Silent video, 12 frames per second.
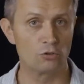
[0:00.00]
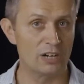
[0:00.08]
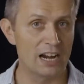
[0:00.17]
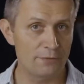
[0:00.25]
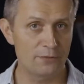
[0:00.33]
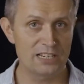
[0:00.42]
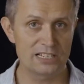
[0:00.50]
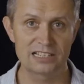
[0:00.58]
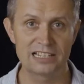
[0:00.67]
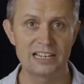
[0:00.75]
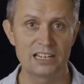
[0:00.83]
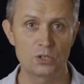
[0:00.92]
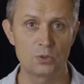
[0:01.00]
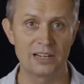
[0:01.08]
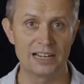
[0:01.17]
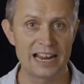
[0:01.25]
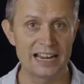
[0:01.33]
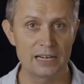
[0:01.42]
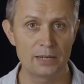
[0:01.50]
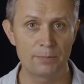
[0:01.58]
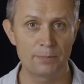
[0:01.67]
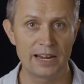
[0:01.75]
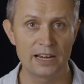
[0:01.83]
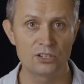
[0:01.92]
graphics leading to a
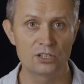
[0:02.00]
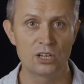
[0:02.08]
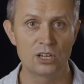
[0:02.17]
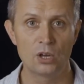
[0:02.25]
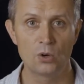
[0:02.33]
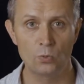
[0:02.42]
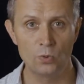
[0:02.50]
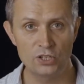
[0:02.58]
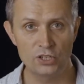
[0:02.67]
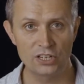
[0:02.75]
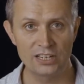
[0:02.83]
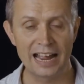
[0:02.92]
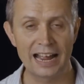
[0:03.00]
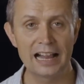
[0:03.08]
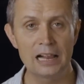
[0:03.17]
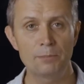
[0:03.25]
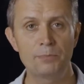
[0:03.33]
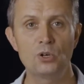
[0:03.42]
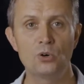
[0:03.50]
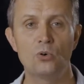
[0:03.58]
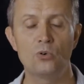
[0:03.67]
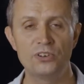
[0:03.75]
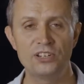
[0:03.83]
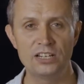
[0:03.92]
landing page, which can help your
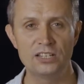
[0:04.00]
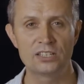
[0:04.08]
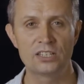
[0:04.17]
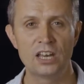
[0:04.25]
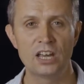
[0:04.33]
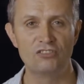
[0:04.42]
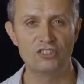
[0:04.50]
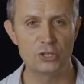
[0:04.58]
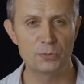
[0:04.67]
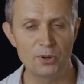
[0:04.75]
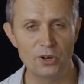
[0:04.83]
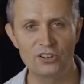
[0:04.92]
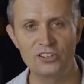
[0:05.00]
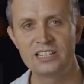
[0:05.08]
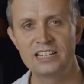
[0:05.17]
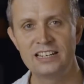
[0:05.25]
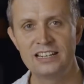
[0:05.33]
audience respond